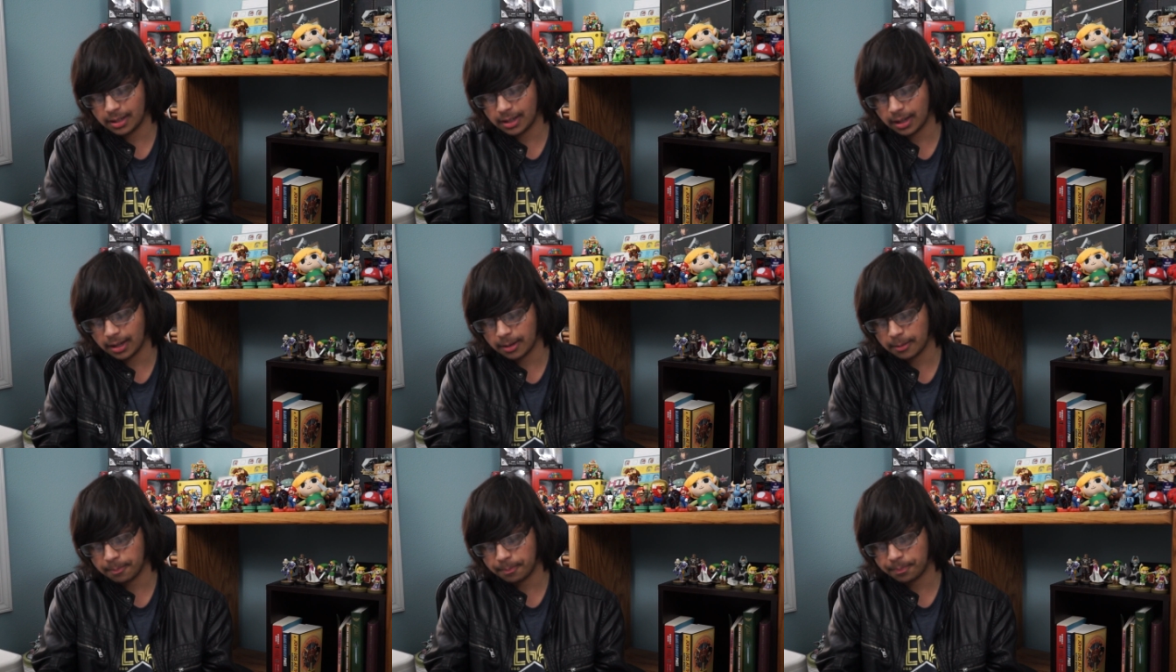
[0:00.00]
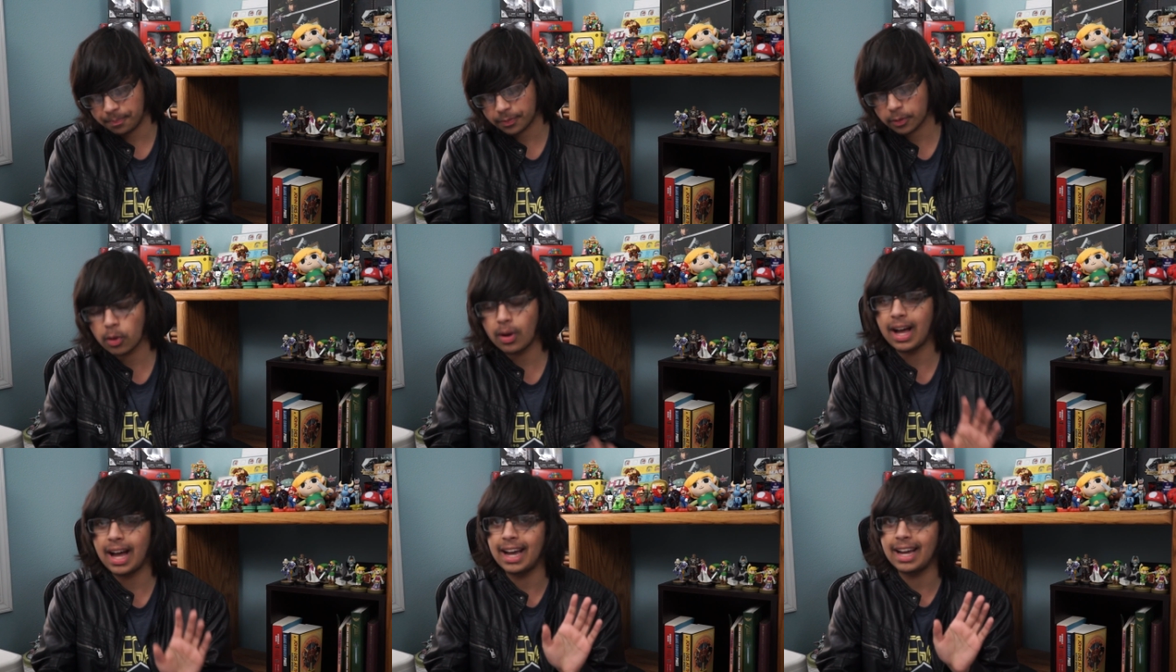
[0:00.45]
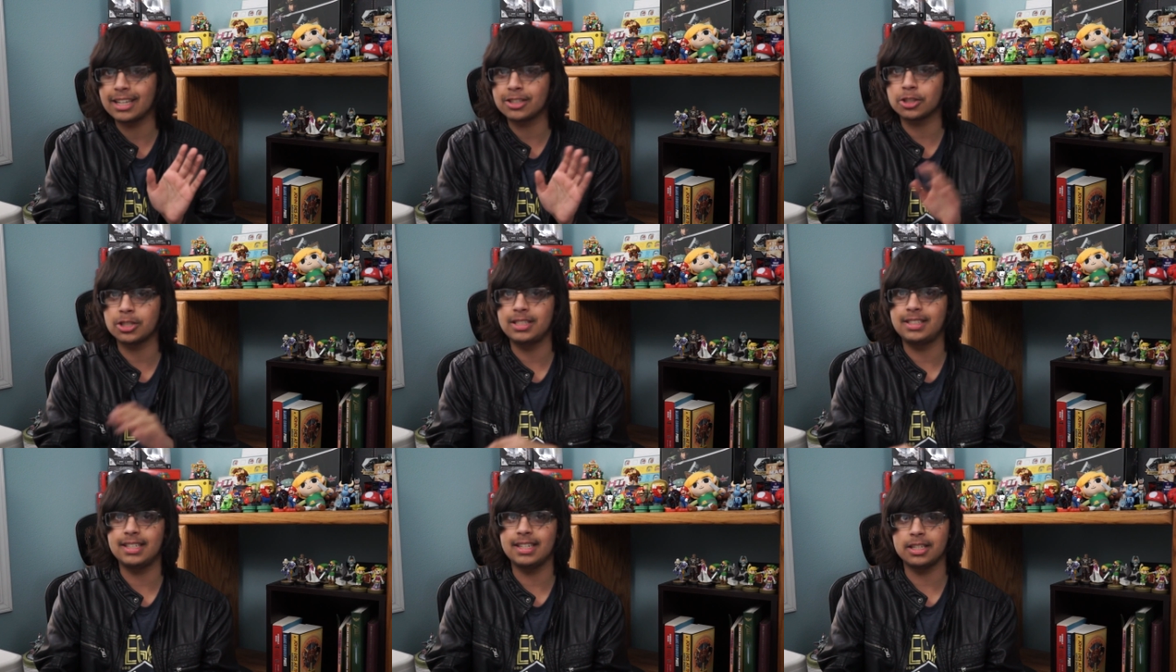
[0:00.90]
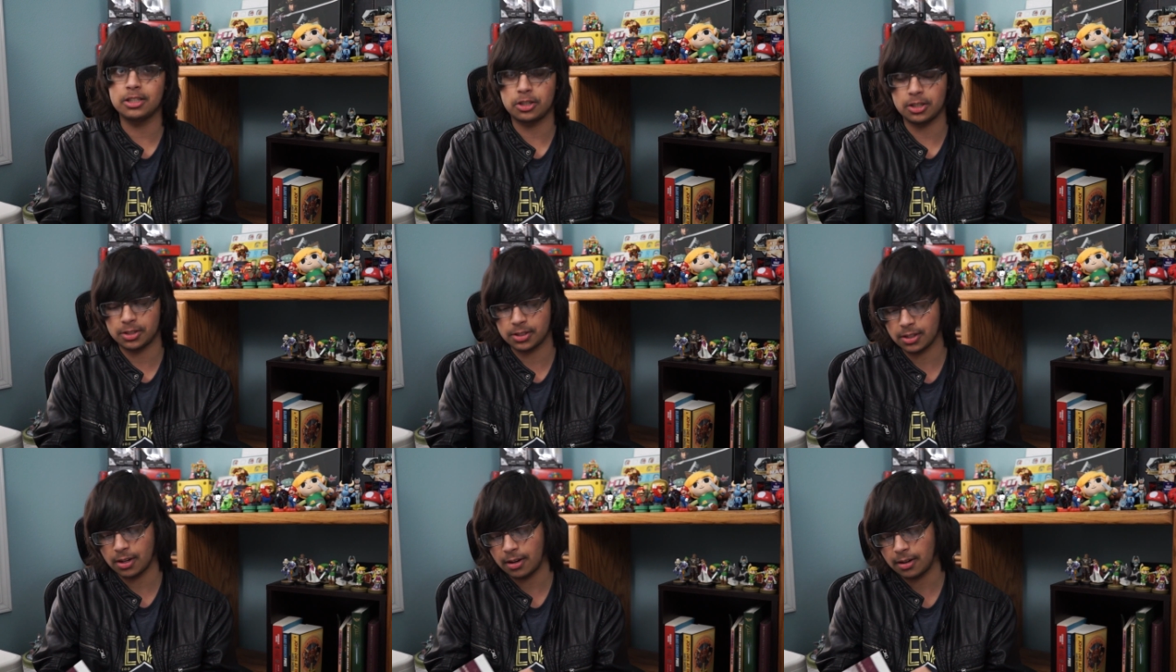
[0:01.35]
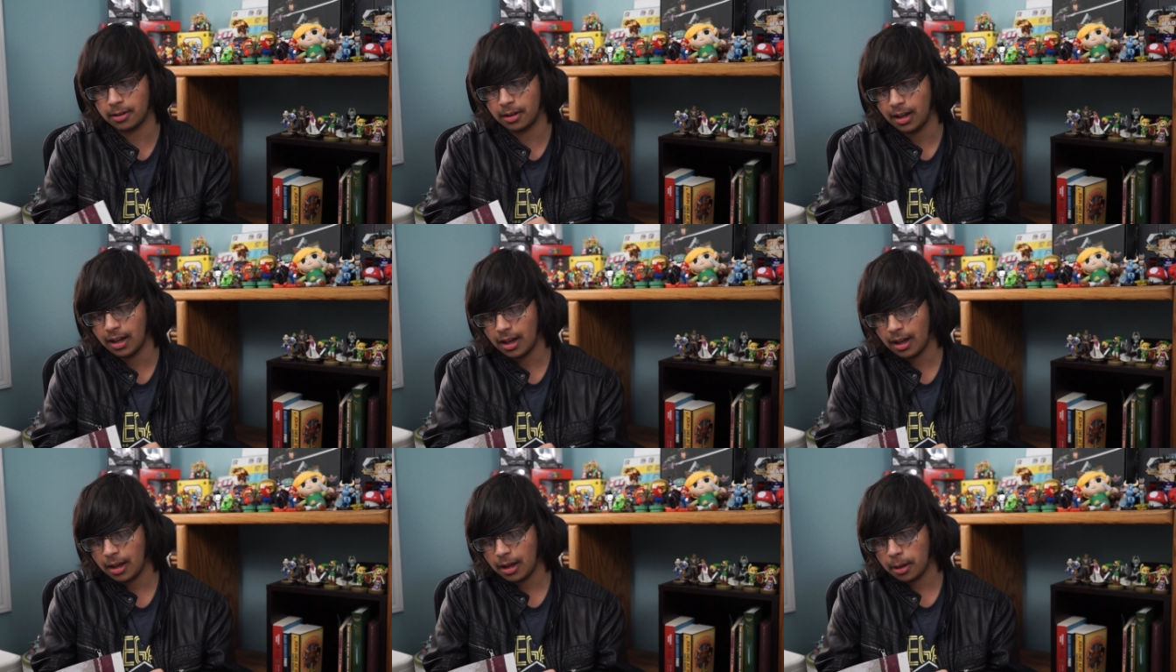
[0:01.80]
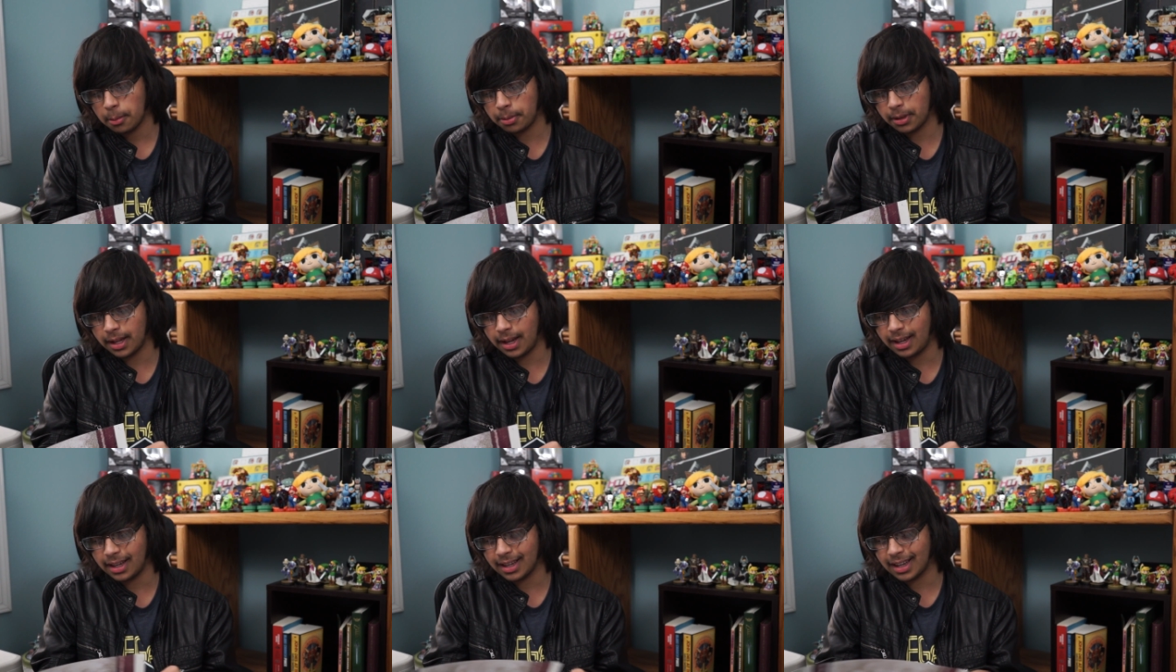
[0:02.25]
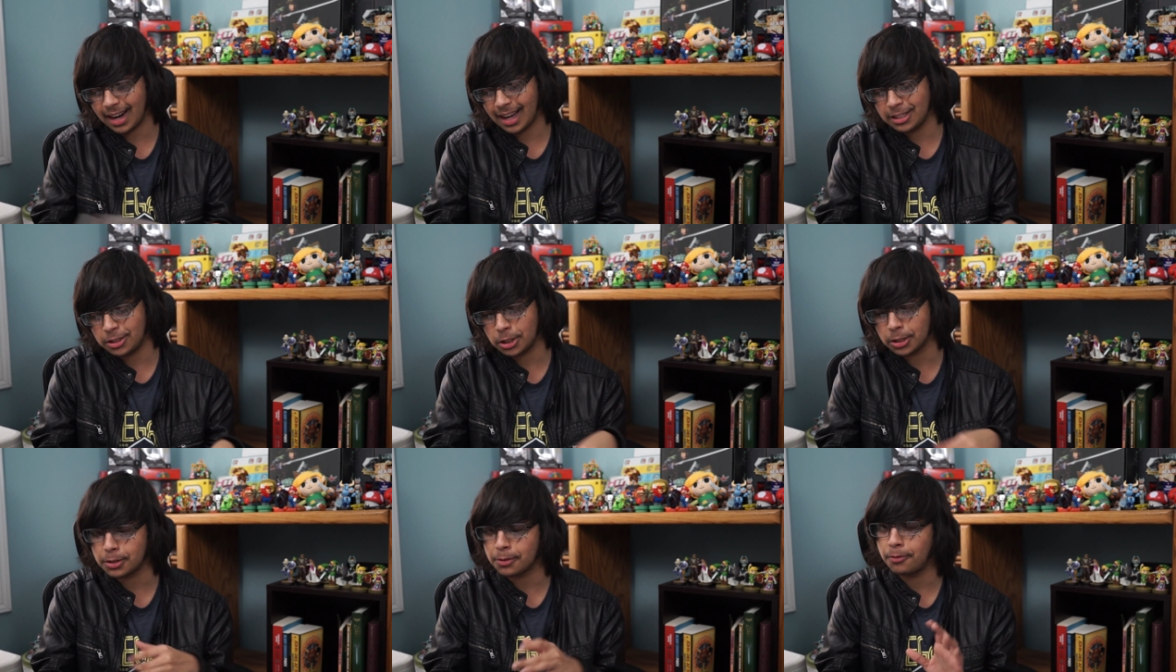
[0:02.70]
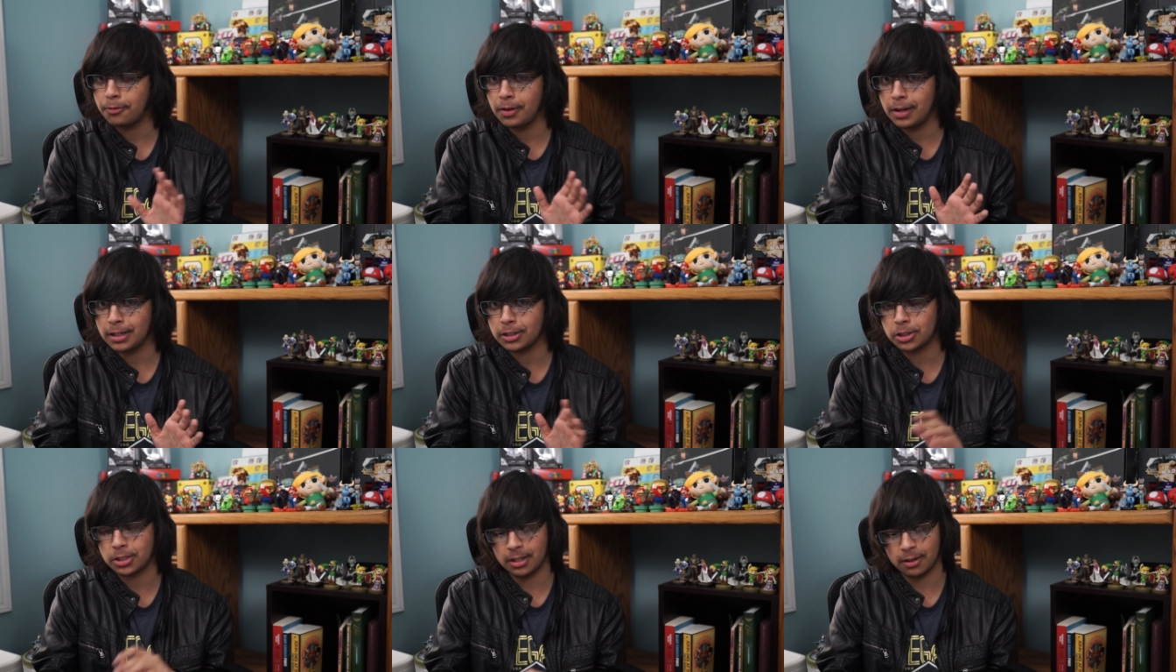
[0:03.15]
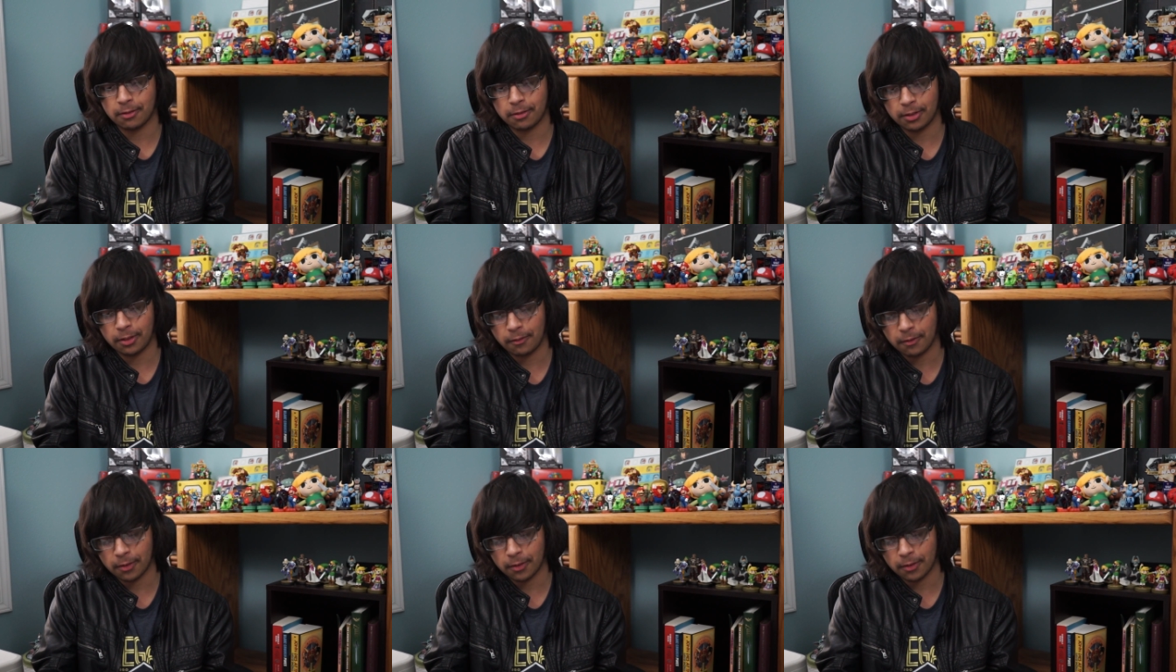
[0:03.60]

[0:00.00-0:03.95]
well, I actually didn't just start playing it, I just finished it for the